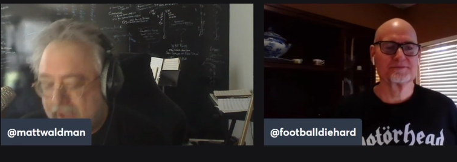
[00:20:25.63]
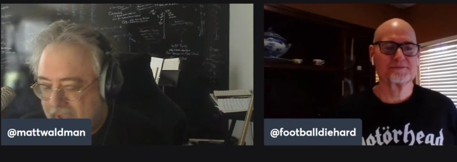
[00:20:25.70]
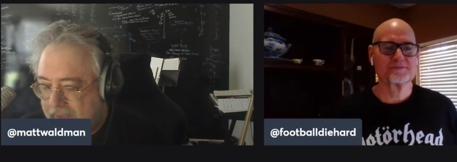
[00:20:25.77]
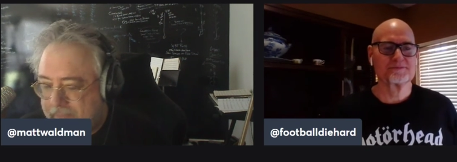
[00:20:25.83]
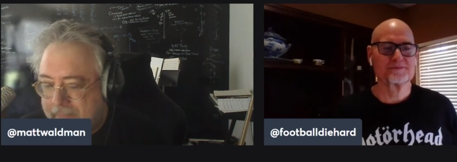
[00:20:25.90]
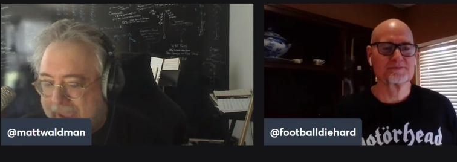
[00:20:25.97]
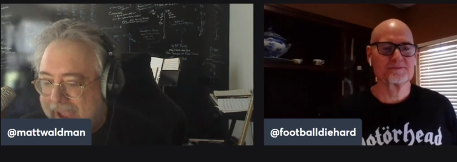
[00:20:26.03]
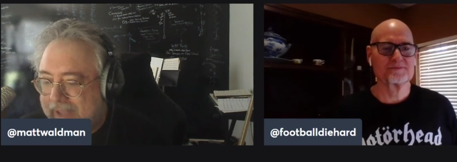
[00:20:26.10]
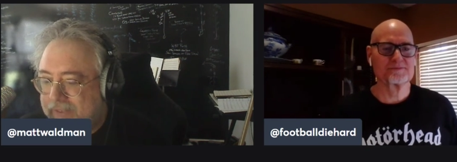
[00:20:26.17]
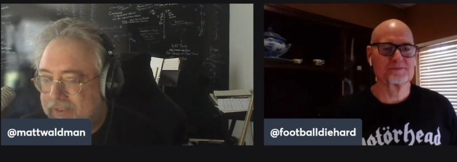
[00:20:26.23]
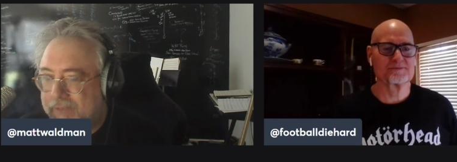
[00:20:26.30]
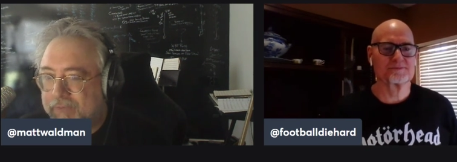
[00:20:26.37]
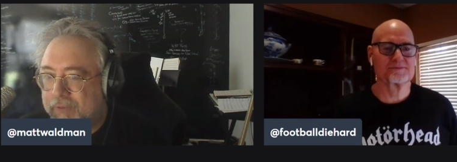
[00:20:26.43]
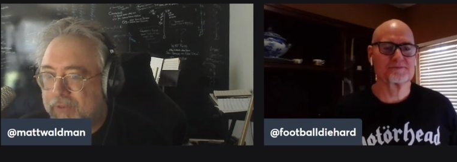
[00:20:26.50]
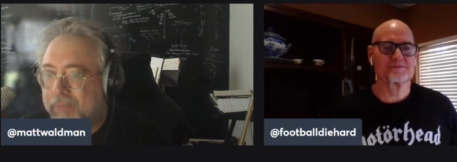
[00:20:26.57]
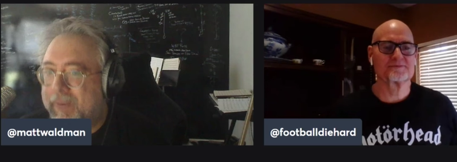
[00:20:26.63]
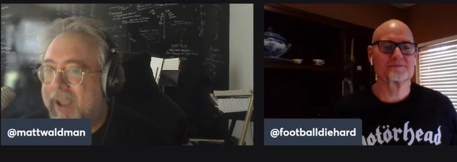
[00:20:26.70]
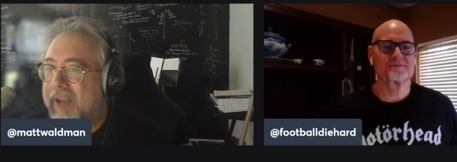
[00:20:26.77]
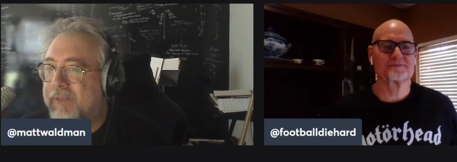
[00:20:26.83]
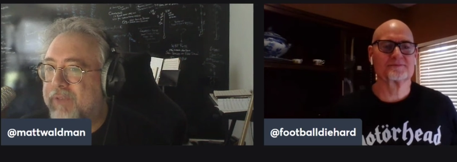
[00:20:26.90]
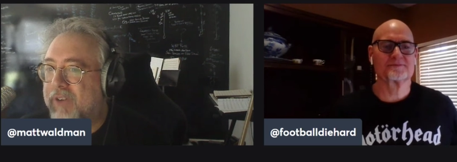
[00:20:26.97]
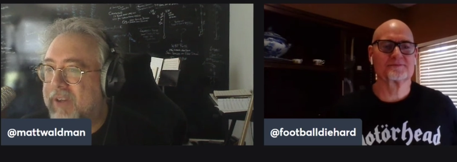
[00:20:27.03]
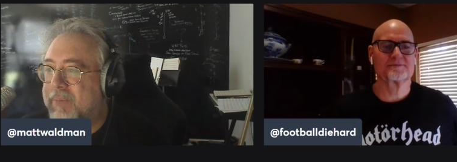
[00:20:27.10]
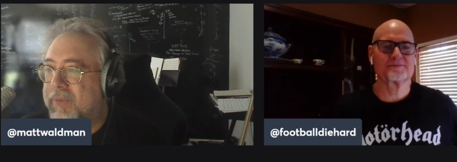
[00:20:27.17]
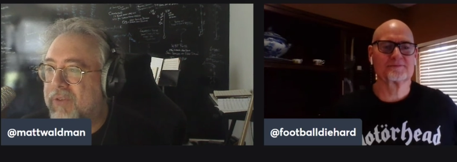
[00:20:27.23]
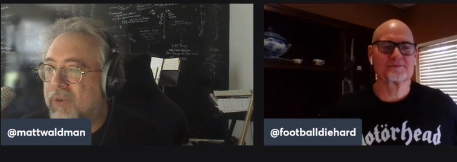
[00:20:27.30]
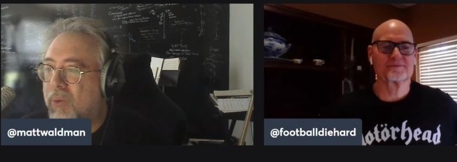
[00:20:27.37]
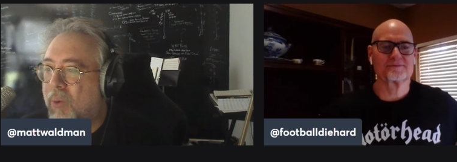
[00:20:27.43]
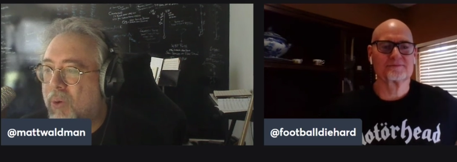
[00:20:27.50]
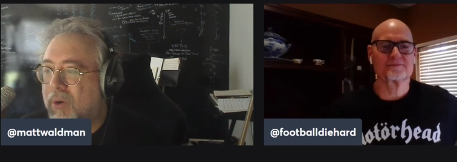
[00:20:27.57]
Speaker 1: Massive respect for him as a
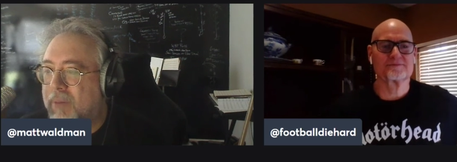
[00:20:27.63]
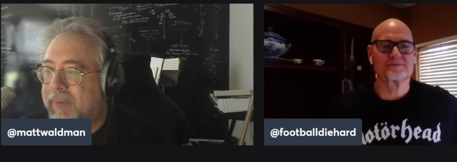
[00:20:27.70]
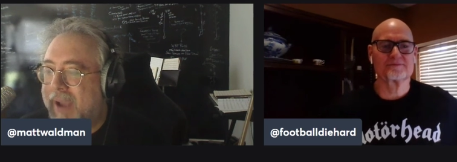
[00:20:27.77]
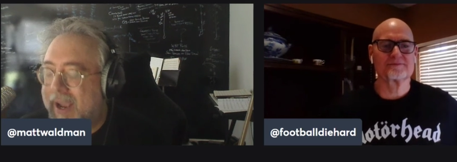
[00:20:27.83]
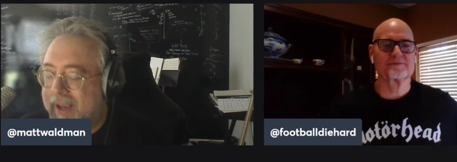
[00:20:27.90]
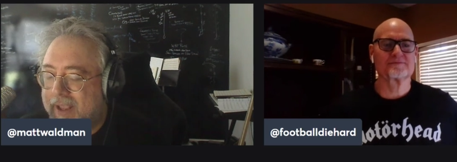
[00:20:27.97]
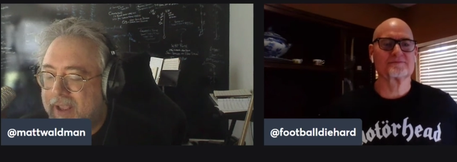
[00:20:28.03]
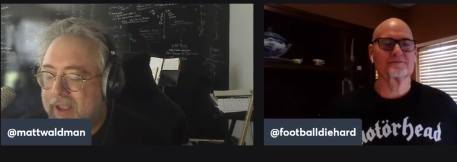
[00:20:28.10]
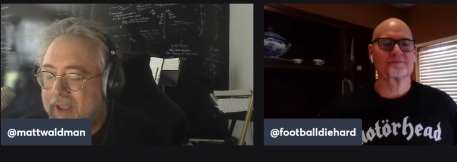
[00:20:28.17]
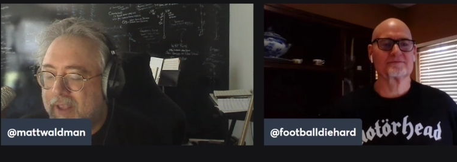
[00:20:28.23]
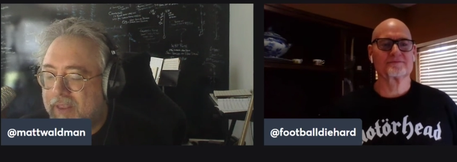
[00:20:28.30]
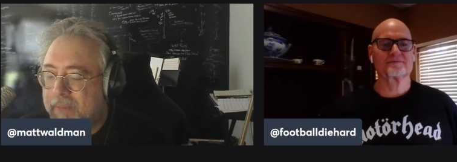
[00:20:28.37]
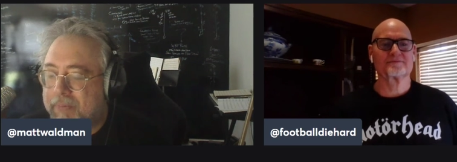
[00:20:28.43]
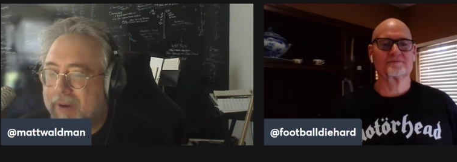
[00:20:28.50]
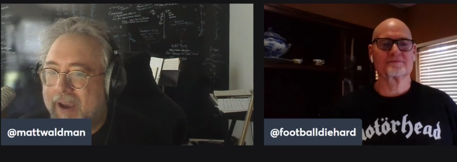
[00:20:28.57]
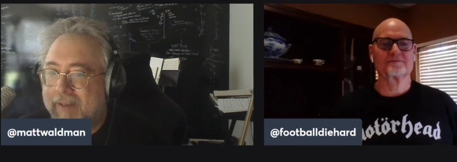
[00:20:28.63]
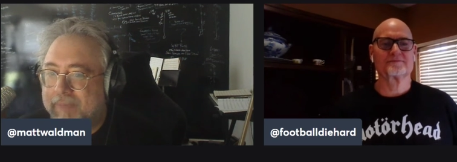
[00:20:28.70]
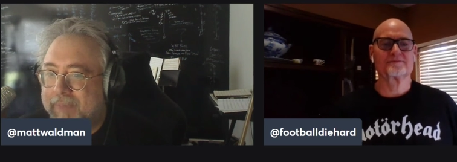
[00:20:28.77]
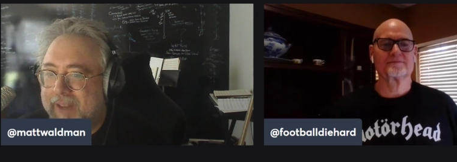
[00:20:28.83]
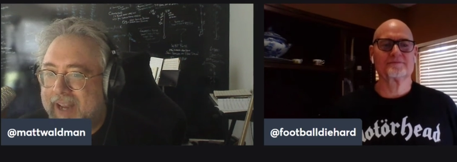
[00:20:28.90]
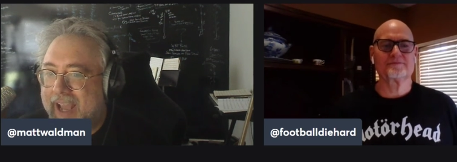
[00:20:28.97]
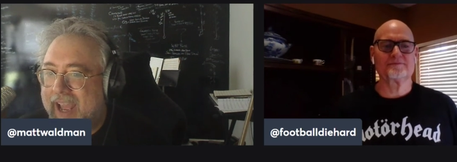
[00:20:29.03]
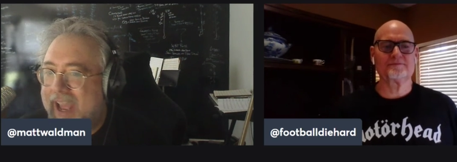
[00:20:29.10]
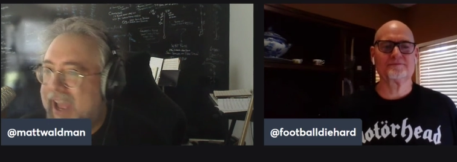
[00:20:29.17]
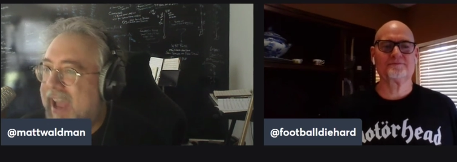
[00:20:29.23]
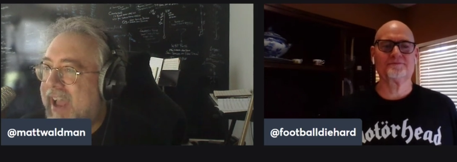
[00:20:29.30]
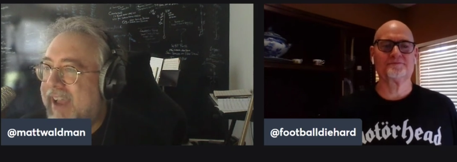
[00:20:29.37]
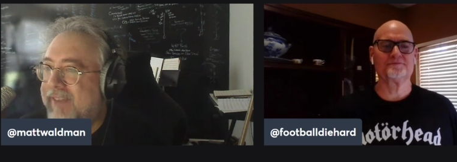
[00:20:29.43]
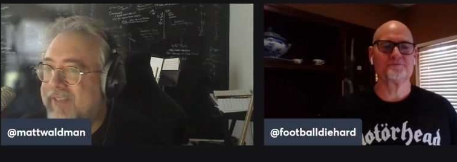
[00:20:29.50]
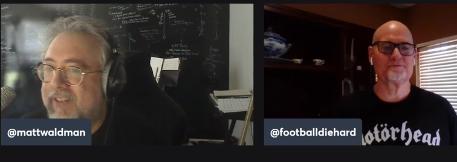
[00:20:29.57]
quarterback. The problem that I
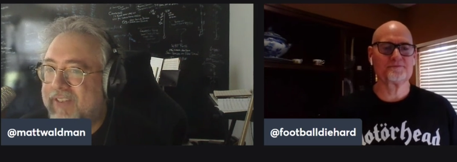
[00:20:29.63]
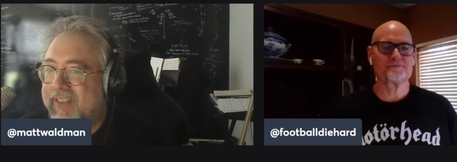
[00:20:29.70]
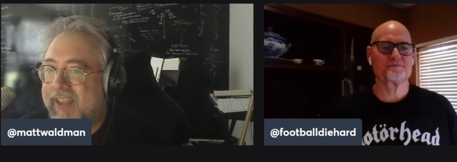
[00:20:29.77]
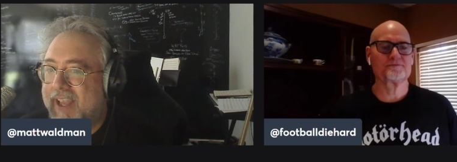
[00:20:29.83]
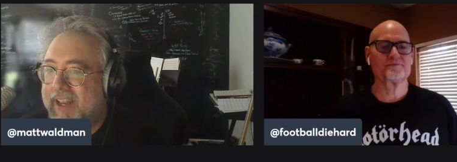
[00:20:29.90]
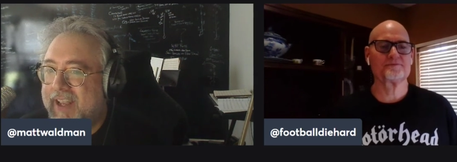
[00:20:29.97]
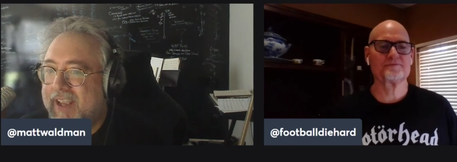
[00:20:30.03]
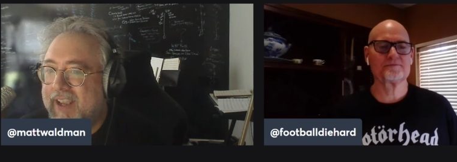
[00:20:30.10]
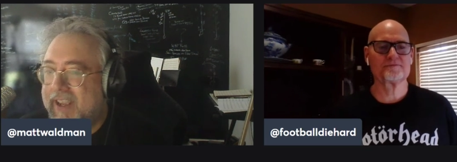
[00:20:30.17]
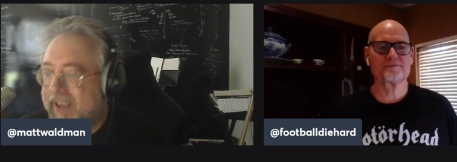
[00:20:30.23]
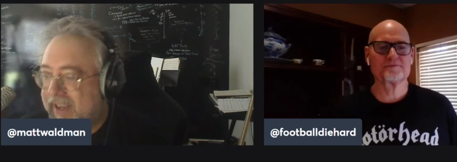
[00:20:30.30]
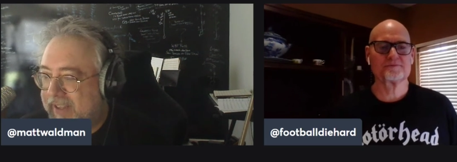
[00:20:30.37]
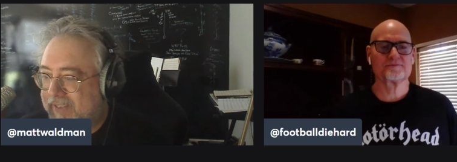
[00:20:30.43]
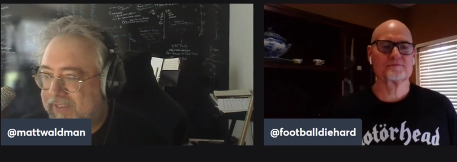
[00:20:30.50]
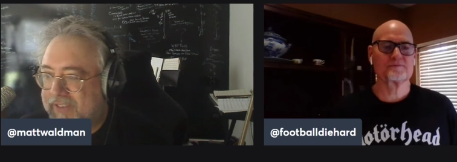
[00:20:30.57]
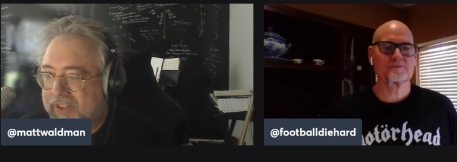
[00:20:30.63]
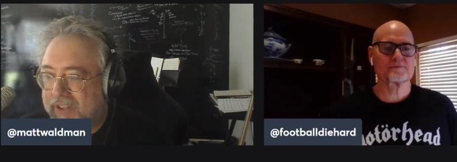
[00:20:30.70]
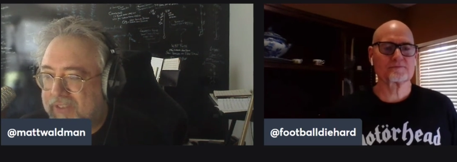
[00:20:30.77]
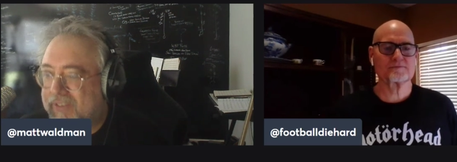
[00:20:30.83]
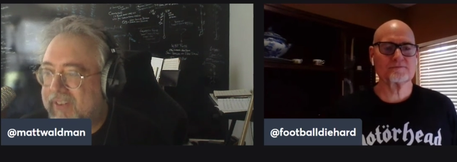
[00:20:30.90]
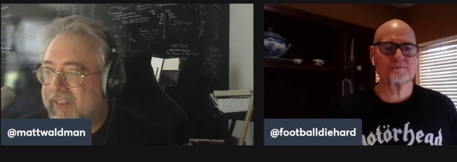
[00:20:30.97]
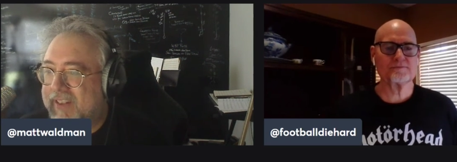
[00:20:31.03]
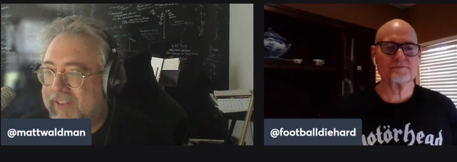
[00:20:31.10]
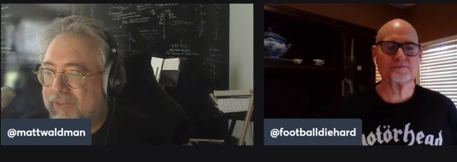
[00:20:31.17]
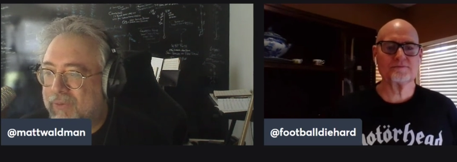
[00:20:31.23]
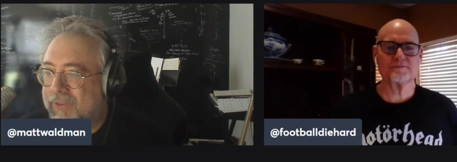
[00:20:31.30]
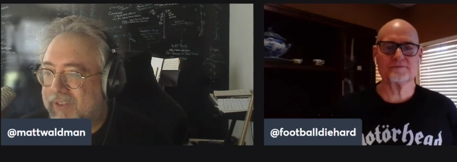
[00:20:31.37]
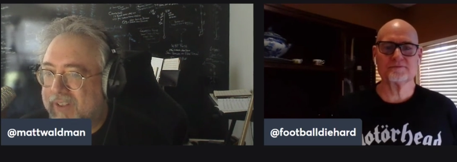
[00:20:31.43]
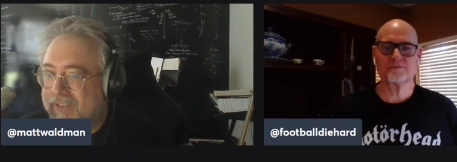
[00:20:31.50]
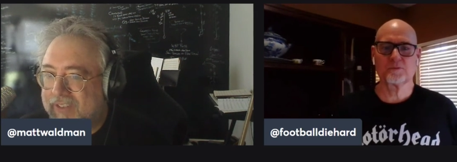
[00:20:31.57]
have is that it's just, this
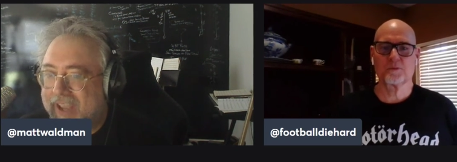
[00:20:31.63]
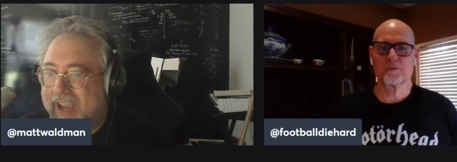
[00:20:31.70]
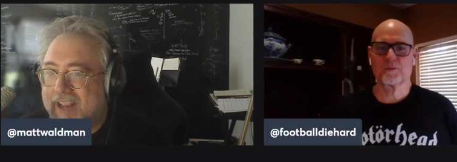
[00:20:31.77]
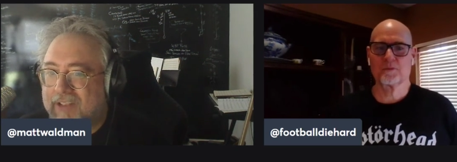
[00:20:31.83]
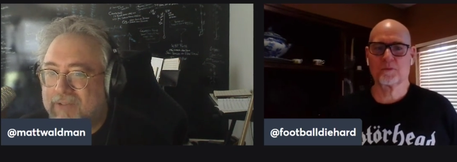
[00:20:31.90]
was exactly